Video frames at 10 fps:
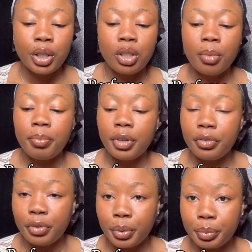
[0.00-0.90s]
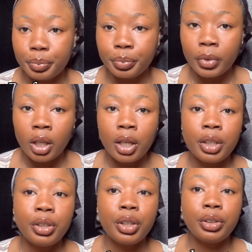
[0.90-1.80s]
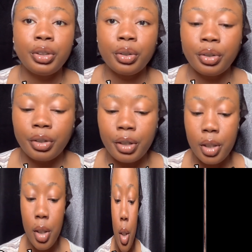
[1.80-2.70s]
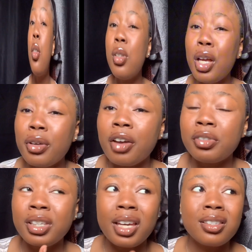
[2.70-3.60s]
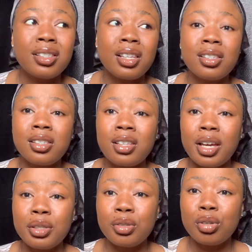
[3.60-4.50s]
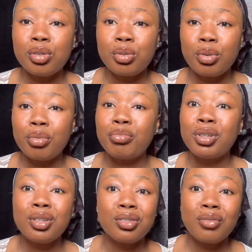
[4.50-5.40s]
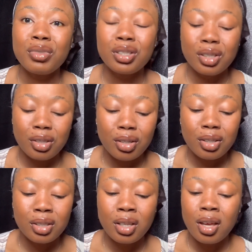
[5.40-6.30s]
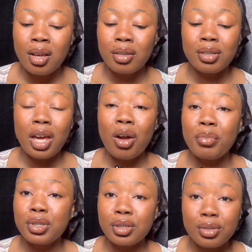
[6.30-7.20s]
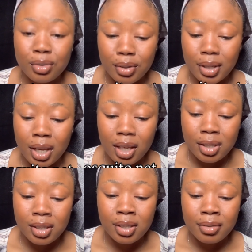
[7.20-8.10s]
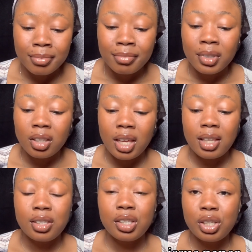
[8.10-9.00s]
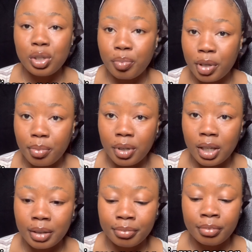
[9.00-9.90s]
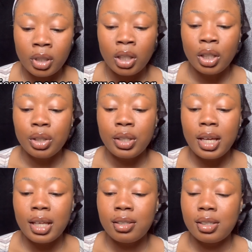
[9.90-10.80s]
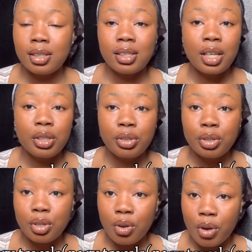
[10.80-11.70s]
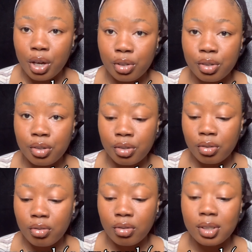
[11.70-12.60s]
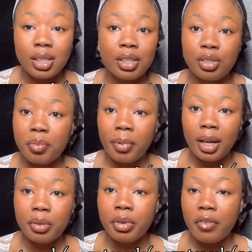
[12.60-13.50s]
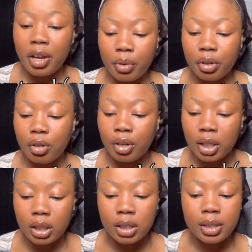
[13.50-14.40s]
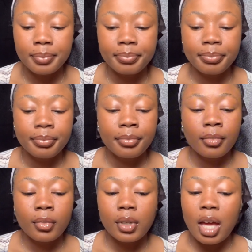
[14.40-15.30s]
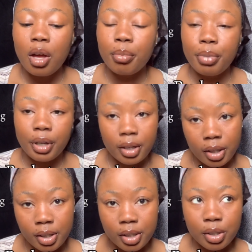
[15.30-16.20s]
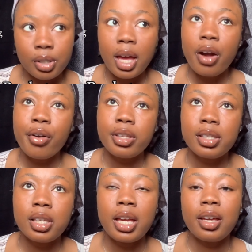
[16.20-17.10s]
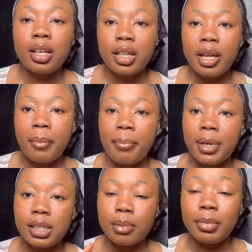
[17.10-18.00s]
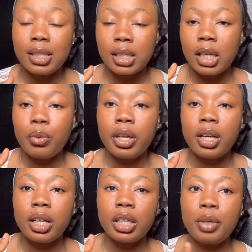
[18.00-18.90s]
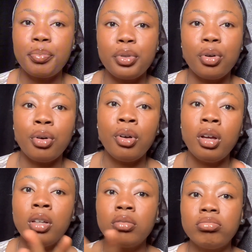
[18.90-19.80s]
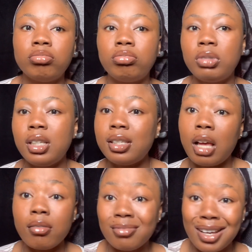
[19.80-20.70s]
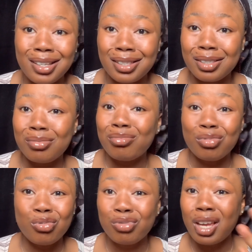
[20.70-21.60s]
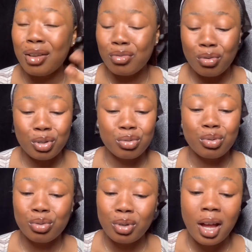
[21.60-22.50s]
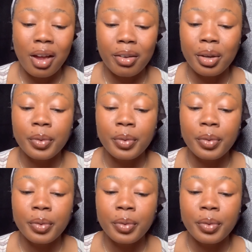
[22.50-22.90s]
your perfume, your deodorant. So now you have to get insecticides also because of mosquitoes. You get your mosquito nets, get tissue paper, you get sanitary towels or sanitary pad, whatever to call it. You get your bucket, you get a container, you can get a basket where you can keep your this and that. You shall know what you want to carry.